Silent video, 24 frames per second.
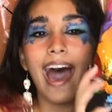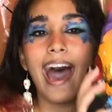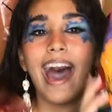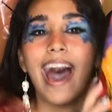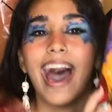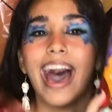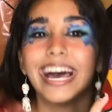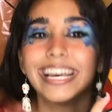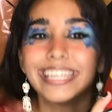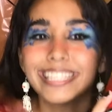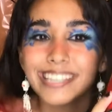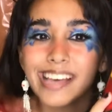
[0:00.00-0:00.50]

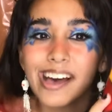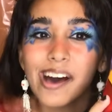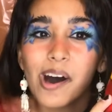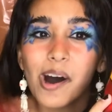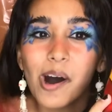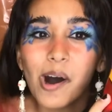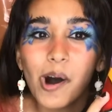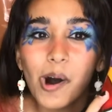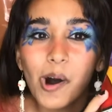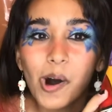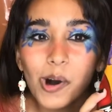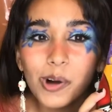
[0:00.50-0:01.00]
I saw
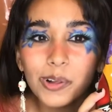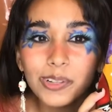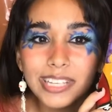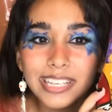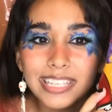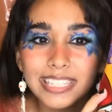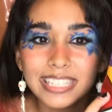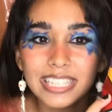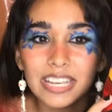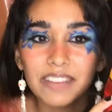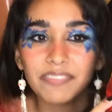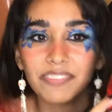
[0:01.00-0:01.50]
all
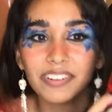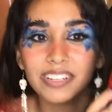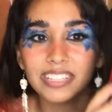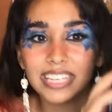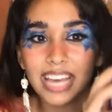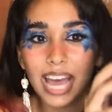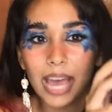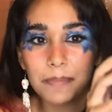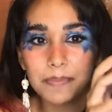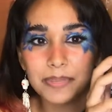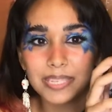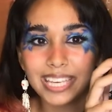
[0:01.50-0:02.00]
these different
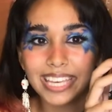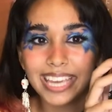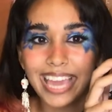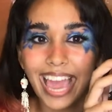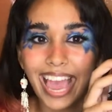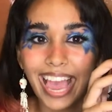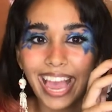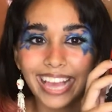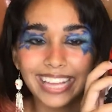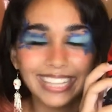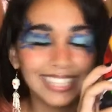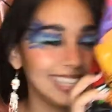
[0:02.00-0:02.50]
types of
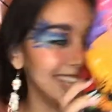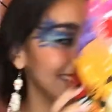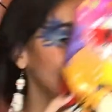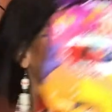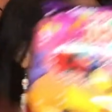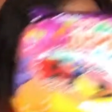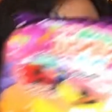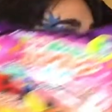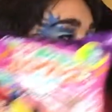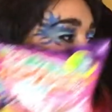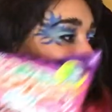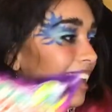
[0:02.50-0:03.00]

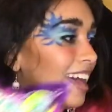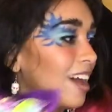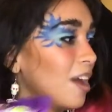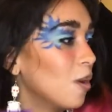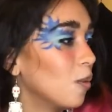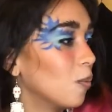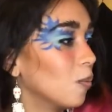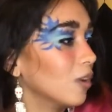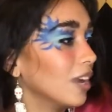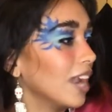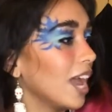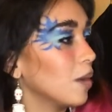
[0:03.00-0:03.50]
candies
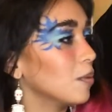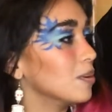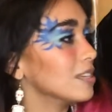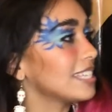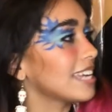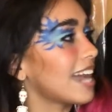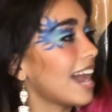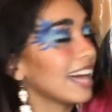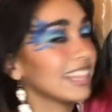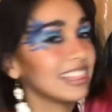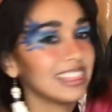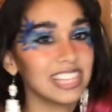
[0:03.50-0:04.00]
when I was
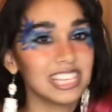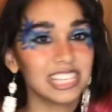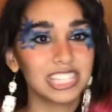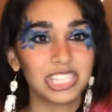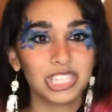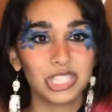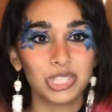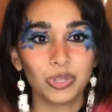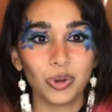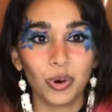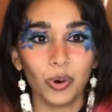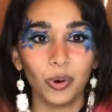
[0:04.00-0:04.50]
at the
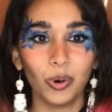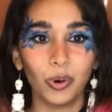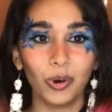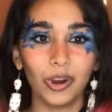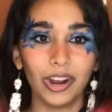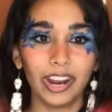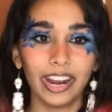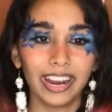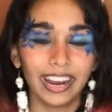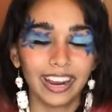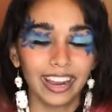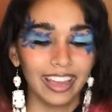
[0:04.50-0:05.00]

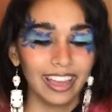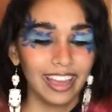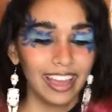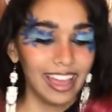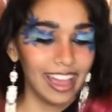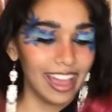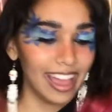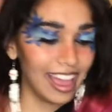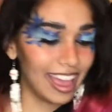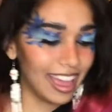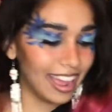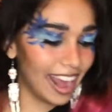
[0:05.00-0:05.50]
store,
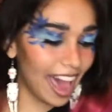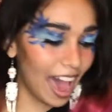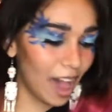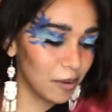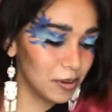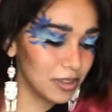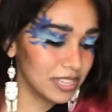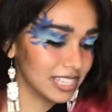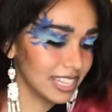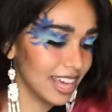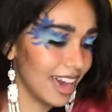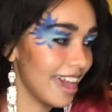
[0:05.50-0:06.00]
and I
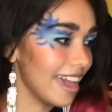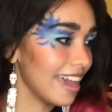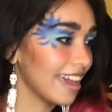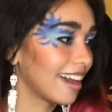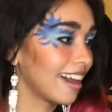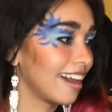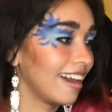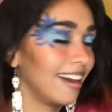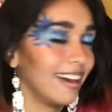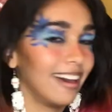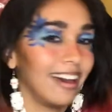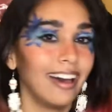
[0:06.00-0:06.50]
was
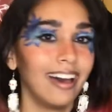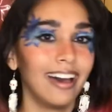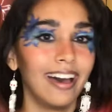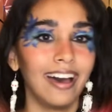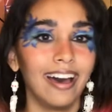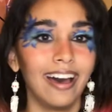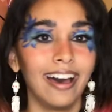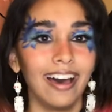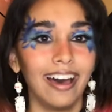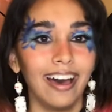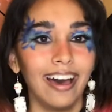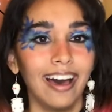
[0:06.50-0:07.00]
like,
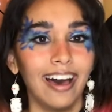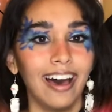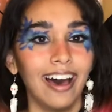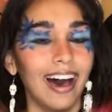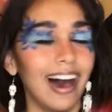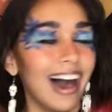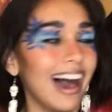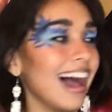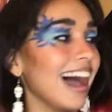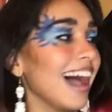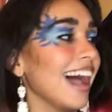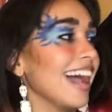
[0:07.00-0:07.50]

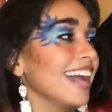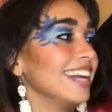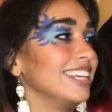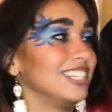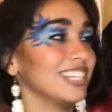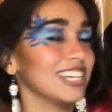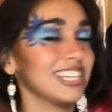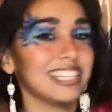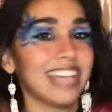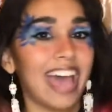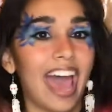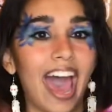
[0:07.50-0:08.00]
I
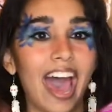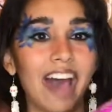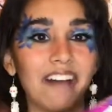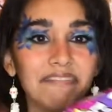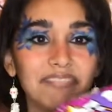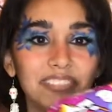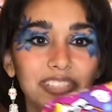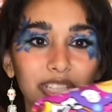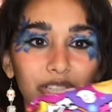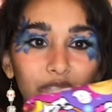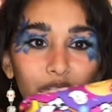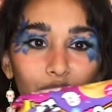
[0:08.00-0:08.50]
just have
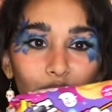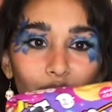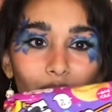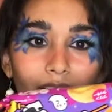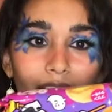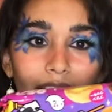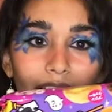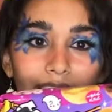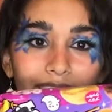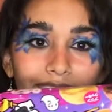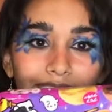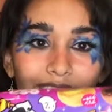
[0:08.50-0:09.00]
to
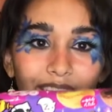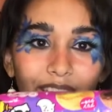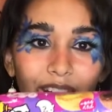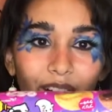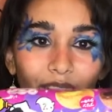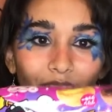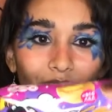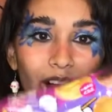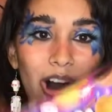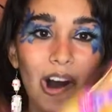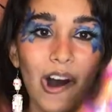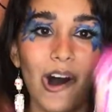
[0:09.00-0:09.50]
try it
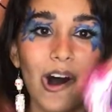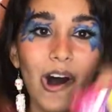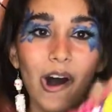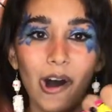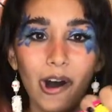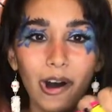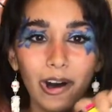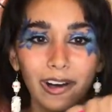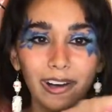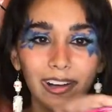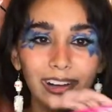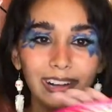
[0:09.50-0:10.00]

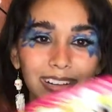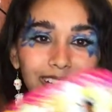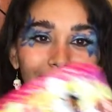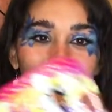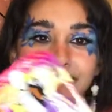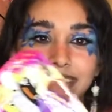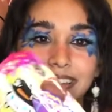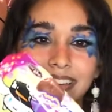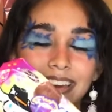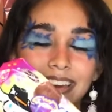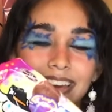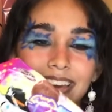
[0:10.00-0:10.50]
all,
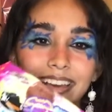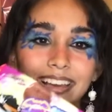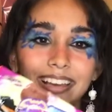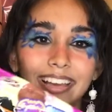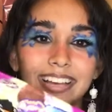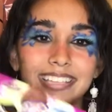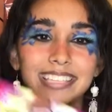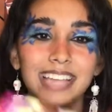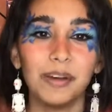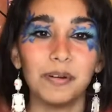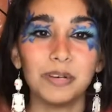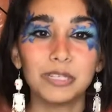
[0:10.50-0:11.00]

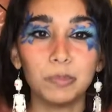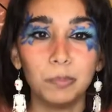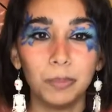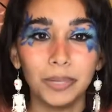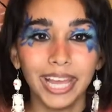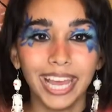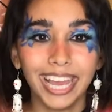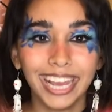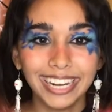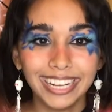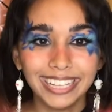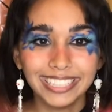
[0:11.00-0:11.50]
because I was
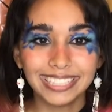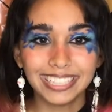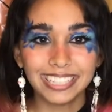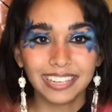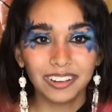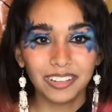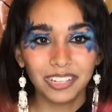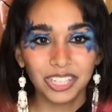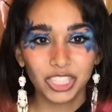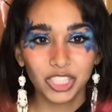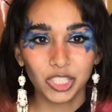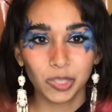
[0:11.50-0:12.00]
planning to
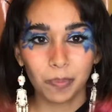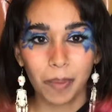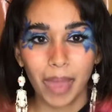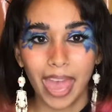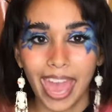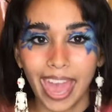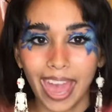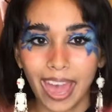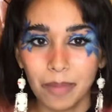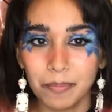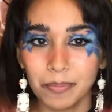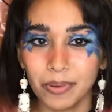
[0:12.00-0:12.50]
go to
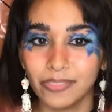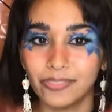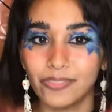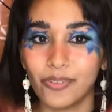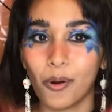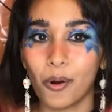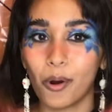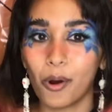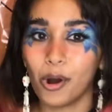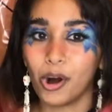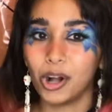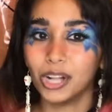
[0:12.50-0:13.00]
Japan
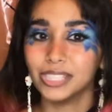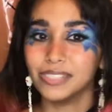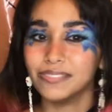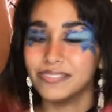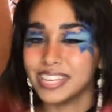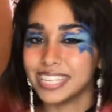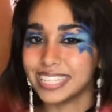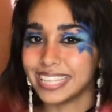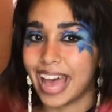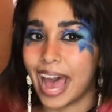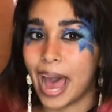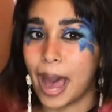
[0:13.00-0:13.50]
before all of
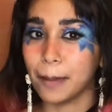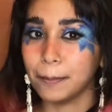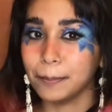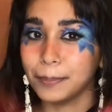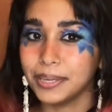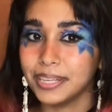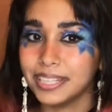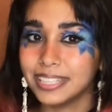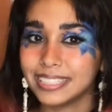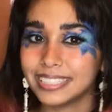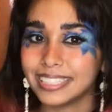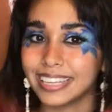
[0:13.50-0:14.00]
this
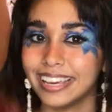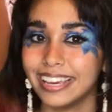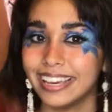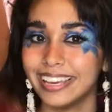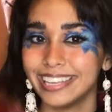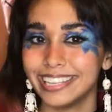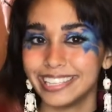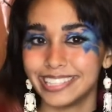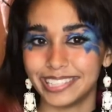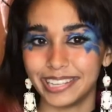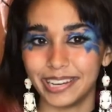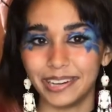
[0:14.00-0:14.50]
happened.
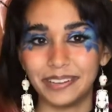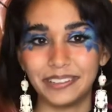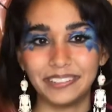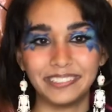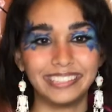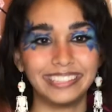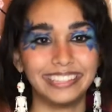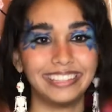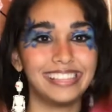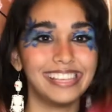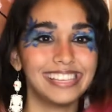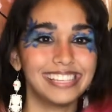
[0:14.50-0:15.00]
So
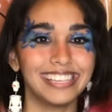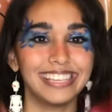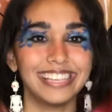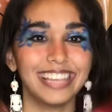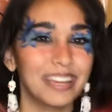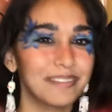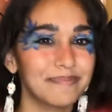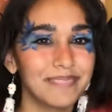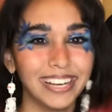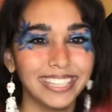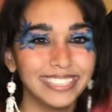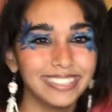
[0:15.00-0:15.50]
this is
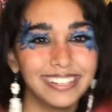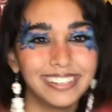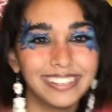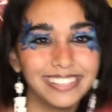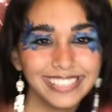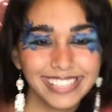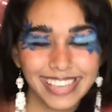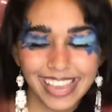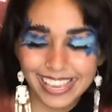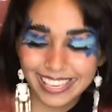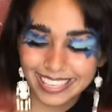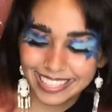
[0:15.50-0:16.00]
like my little
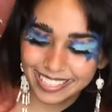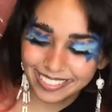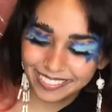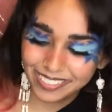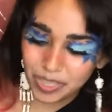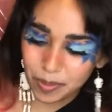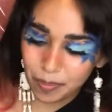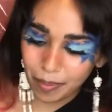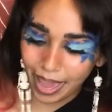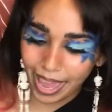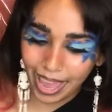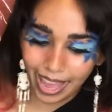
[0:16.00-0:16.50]
taste of
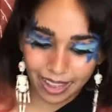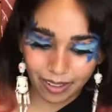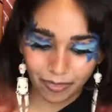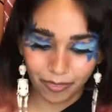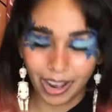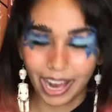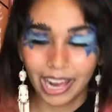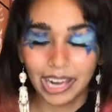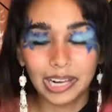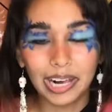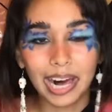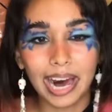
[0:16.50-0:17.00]
Japan
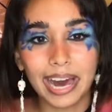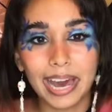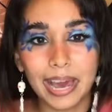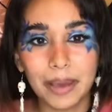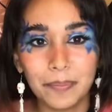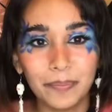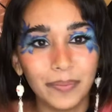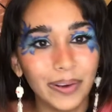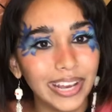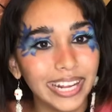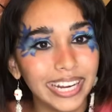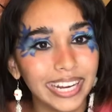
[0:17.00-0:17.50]
while
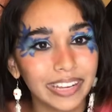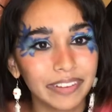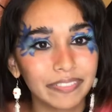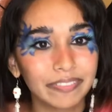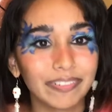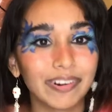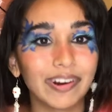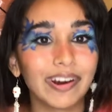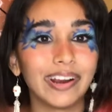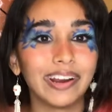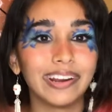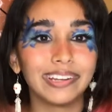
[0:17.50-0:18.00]
I'm waiting
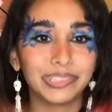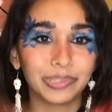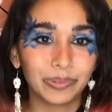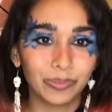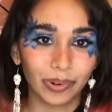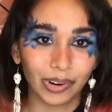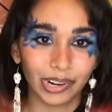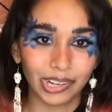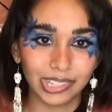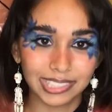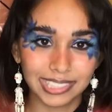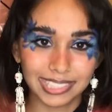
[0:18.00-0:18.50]
for the
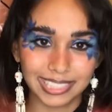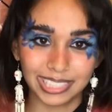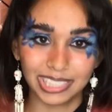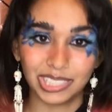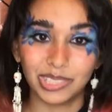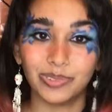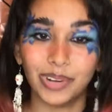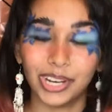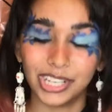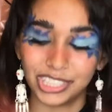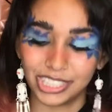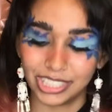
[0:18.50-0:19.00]
world
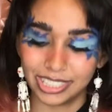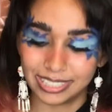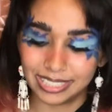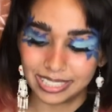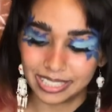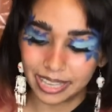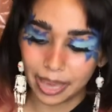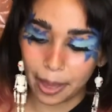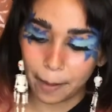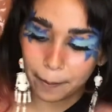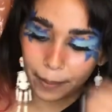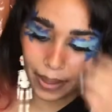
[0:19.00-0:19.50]
situation to
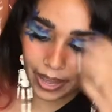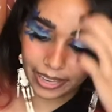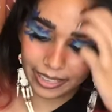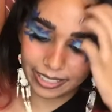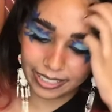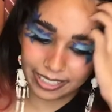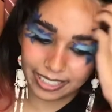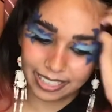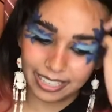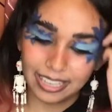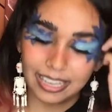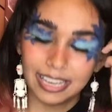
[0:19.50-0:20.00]
get
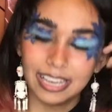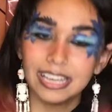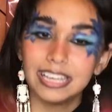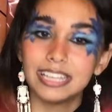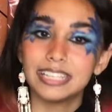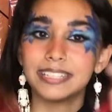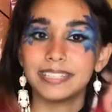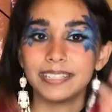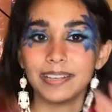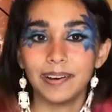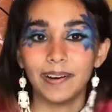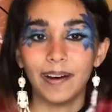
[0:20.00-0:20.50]
better.
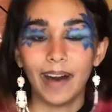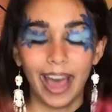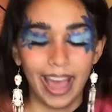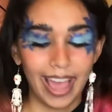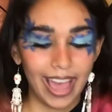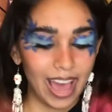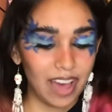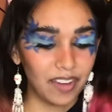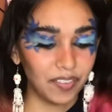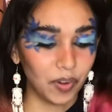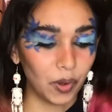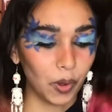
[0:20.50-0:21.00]
So I
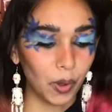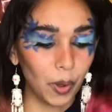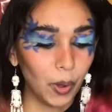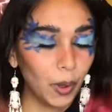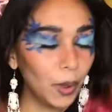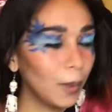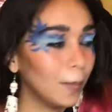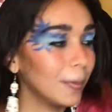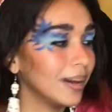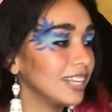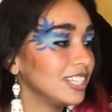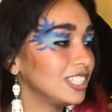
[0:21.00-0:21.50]
have a
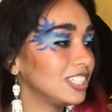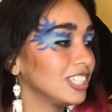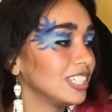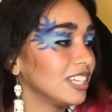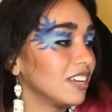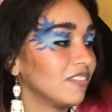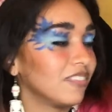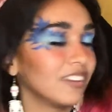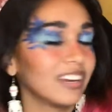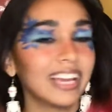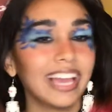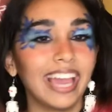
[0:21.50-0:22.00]
whole bunch of
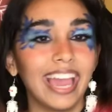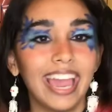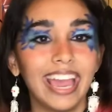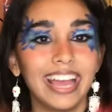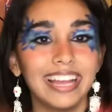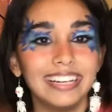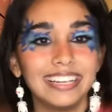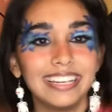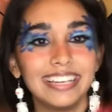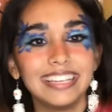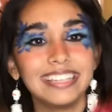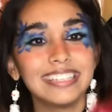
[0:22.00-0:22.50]
different
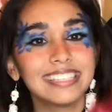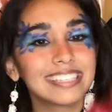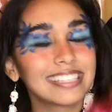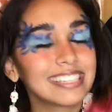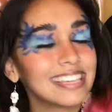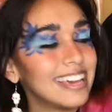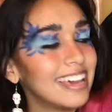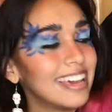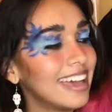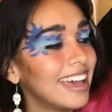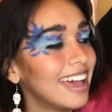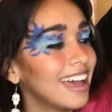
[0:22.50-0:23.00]
candies
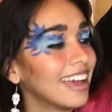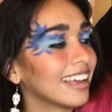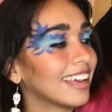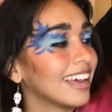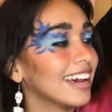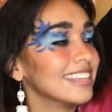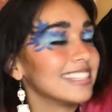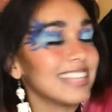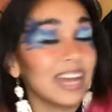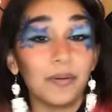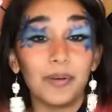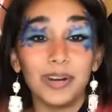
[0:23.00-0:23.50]

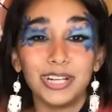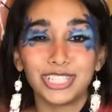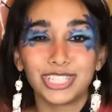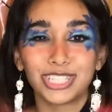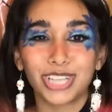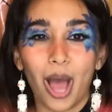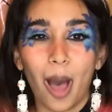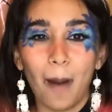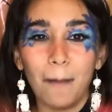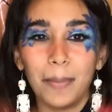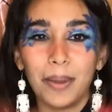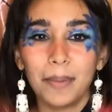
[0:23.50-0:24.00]
because I went
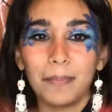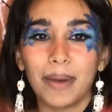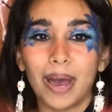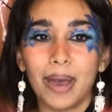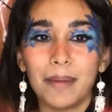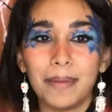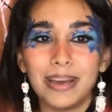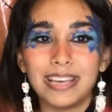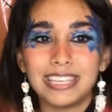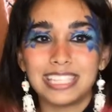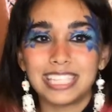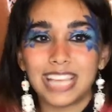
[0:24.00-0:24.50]
shopping by
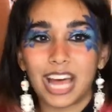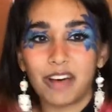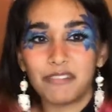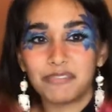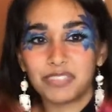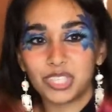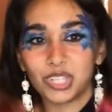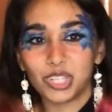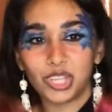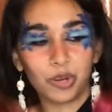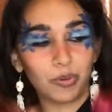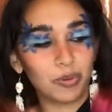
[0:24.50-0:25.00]
myself,
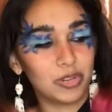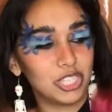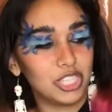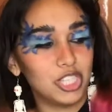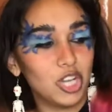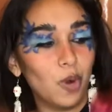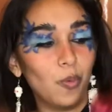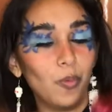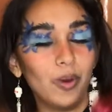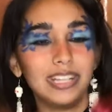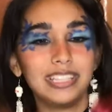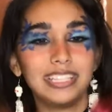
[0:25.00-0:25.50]
so there was
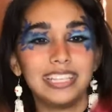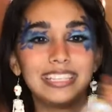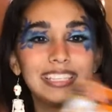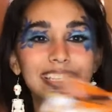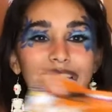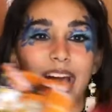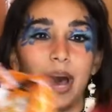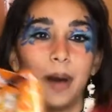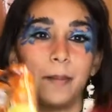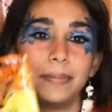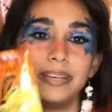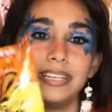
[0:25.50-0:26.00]
no one to
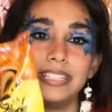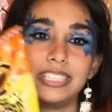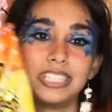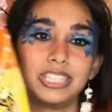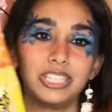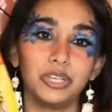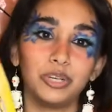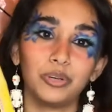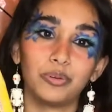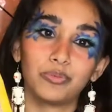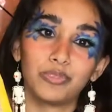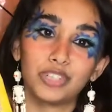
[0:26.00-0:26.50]
tell me
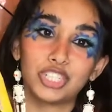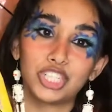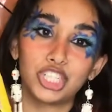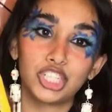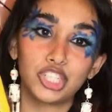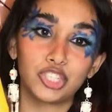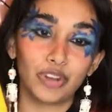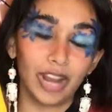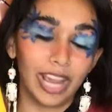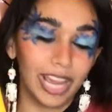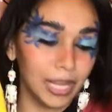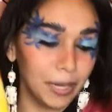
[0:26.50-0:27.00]
to
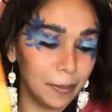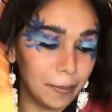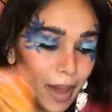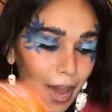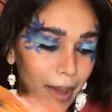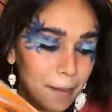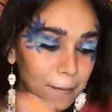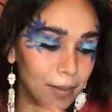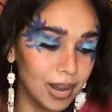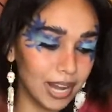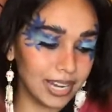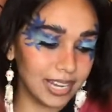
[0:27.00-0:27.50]
restrain my
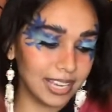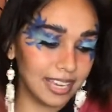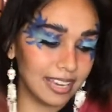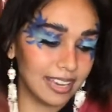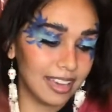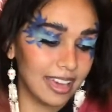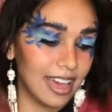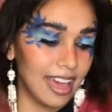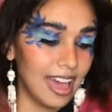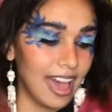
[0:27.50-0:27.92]
money.